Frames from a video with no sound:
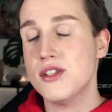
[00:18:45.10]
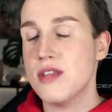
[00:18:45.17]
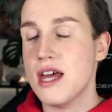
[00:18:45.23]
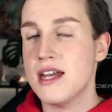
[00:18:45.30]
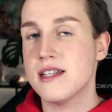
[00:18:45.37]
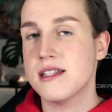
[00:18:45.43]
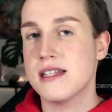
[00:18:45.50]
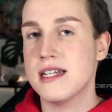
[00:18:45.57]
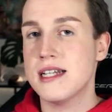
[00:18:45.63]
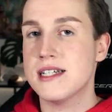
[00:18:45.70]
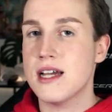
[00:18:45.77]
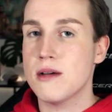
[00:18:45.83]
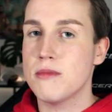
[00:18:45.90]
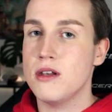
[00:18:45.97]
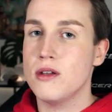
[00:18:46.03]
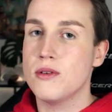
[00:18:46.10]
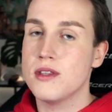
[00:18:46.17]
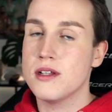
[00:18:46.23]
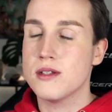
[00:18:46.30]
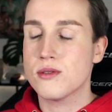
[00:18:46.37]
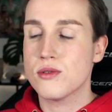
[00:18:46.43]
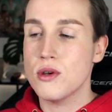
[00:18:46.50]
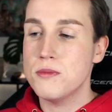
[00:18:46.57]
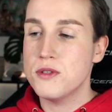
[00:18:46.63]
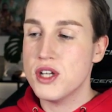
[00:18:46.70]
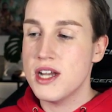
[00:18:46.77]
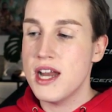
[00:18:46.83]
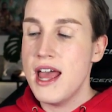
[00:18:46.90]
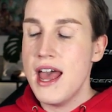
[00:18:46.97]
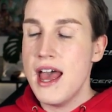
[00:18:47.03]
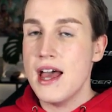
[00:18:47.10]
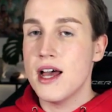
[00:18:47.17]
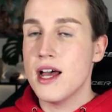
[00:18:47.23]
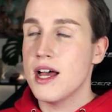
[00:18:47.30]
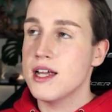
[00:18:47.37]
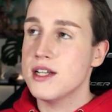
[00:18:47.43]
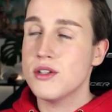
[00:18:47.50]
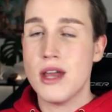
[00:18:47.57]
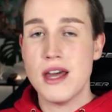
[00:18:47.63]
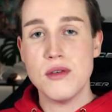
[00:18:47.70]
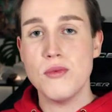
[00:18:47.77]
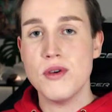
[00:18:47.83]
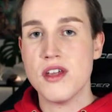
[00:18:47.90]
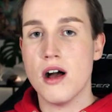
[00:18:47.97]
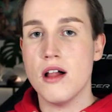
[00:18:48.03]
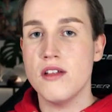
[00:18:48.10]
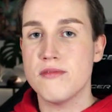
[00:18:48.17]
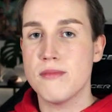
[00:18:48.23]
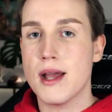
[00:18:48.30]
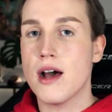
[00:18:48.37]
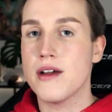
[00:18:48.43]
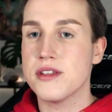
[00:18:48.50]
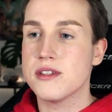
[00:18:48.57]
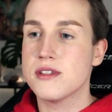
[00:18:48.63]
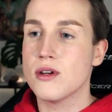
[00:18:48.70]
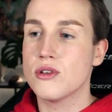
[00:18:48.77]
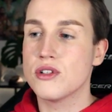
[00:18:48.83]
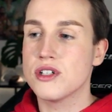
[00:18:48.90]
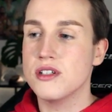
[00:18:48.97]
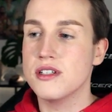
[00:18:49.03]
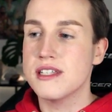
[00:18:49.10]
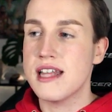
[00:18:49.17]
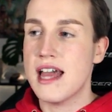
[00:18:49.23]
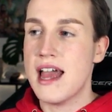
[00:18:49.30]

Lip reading: to that is linked down below in the description, together with all of my other socials.